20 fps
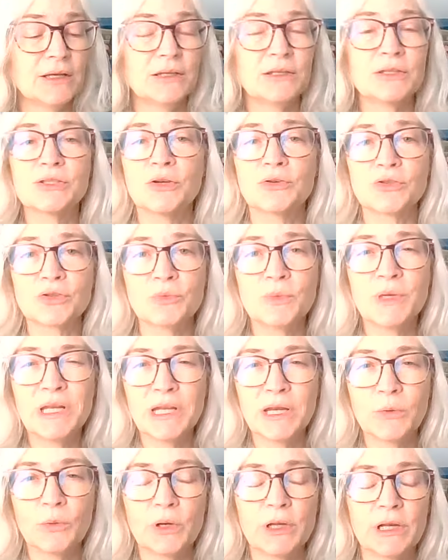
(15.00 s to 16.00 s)
Social
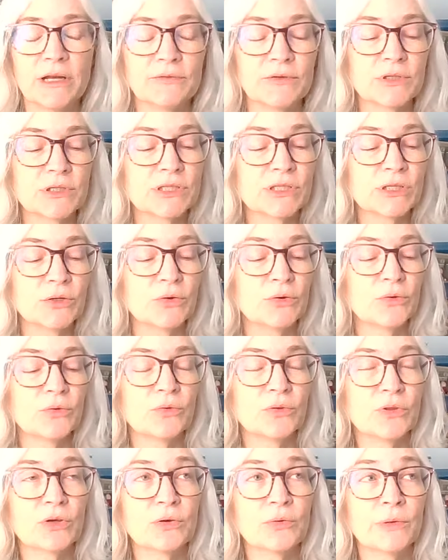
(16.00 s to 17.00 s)
media, whatever.
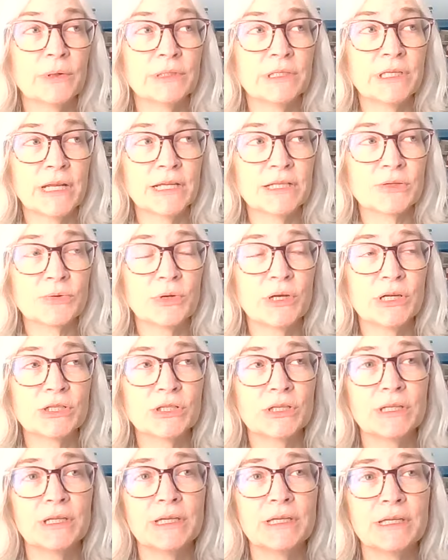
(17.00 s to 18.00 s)
So the, today's
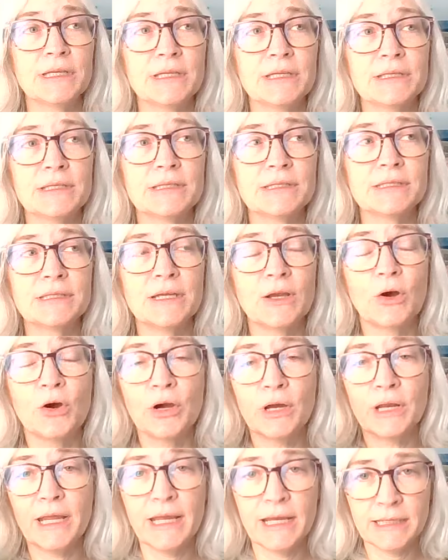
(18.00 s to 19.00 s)
question is,
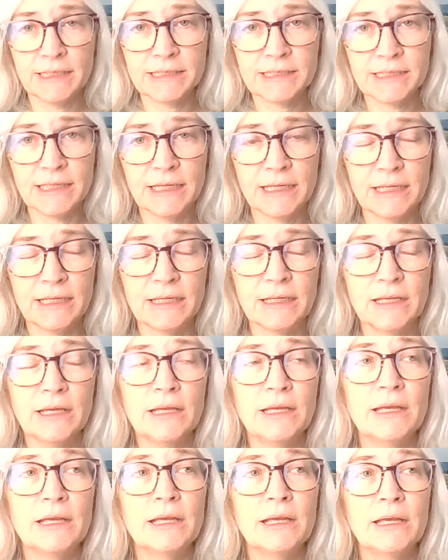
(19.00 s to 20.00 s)
on Etsy,
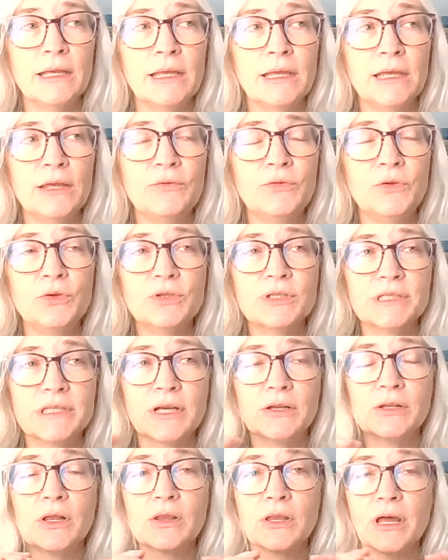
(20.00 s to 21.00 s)
if you
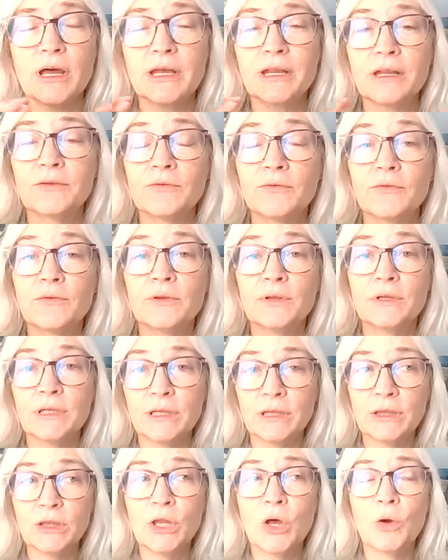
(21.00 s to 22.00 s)
sell a lot of
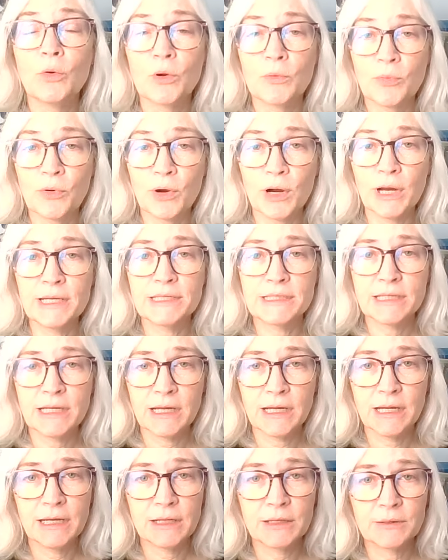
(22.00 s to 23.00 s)
lower priced
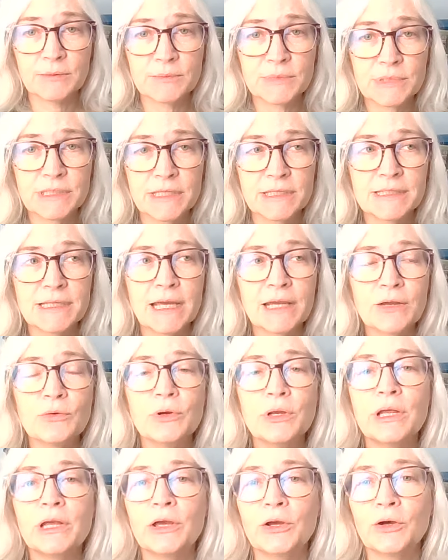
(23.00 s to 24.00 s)
items, is that
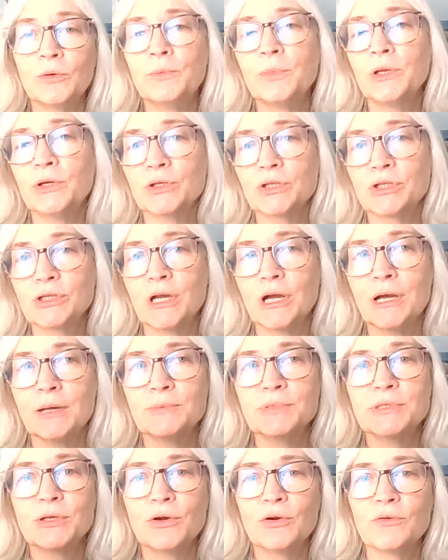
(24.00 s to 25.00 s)
going to help your
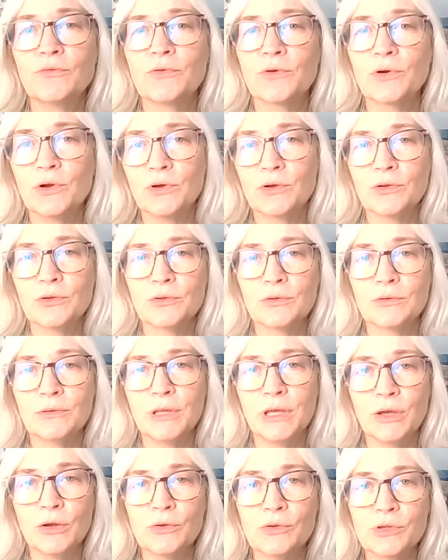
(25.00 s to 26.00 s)
shop's overall
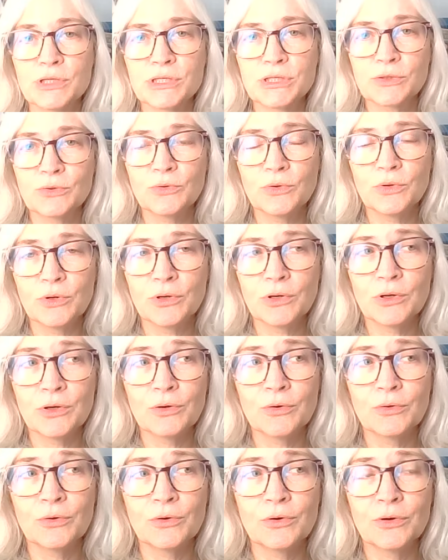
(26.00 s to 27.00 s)
health score,
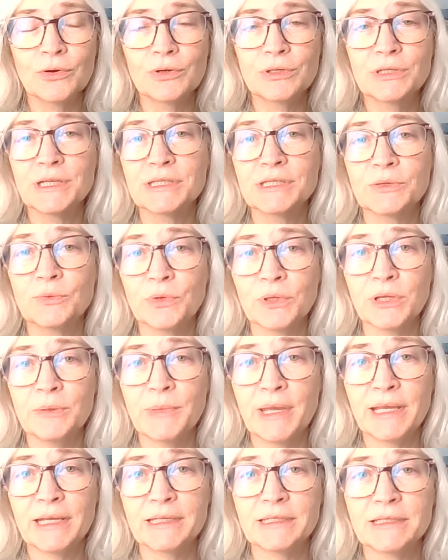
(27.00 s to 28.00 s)
or does it really
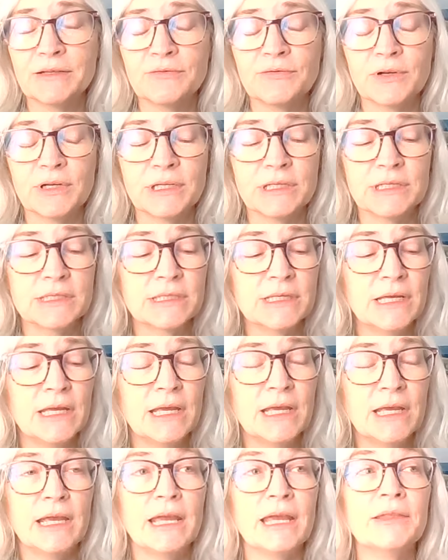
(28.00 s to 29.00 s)
make a difference?
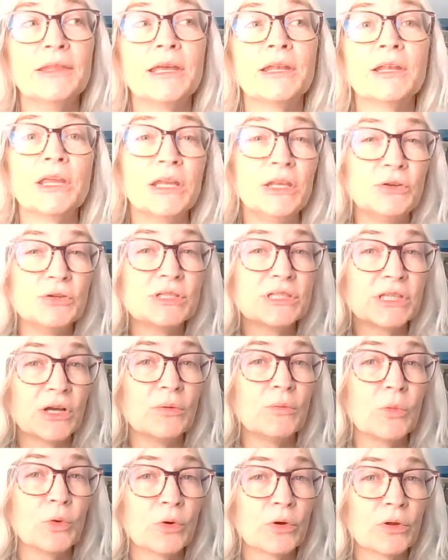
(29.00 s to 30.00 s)
And then can you
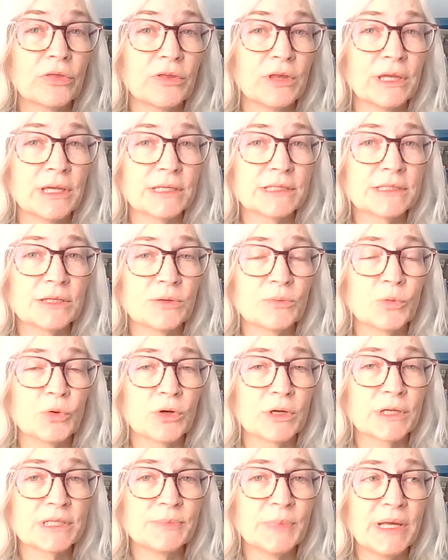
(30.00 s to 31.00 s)
sell more things that are
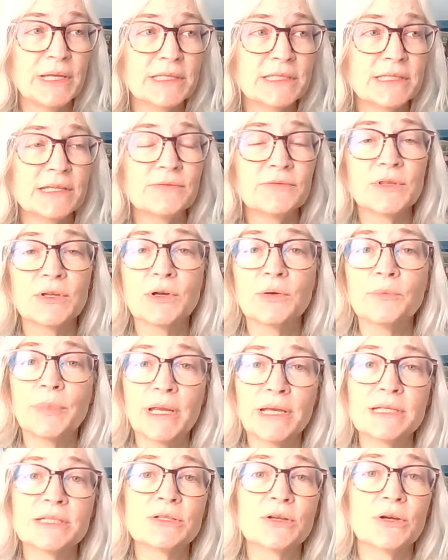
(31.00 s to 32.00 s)
more expensive that are
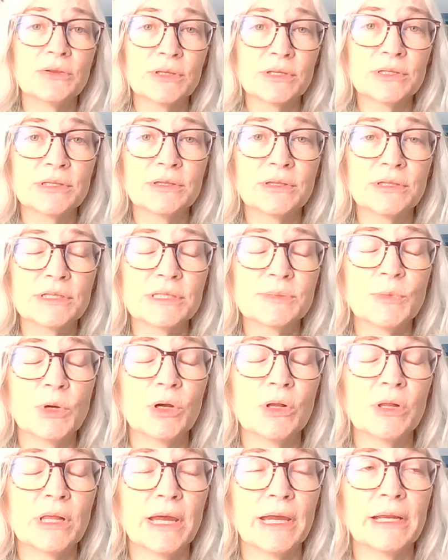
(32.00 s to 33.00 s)
based on the, the
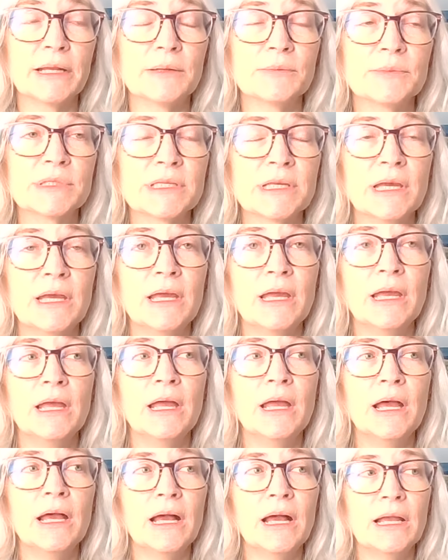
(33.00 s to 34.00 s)
small items?
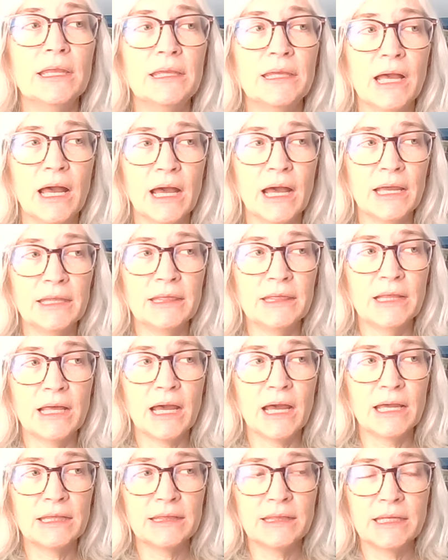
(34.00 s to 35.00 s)
I
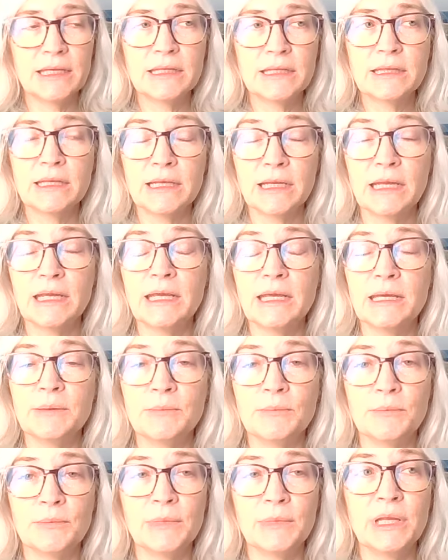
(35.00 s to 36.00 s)
I think that it,
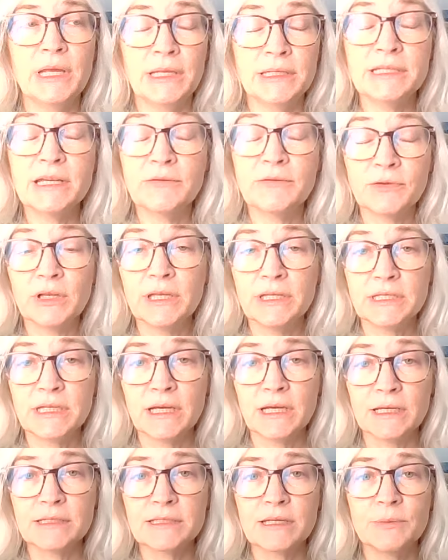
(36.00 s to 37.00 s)
it definitely
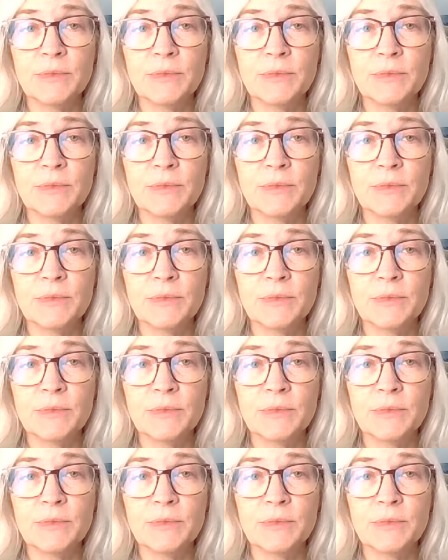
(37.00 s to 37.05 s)
does.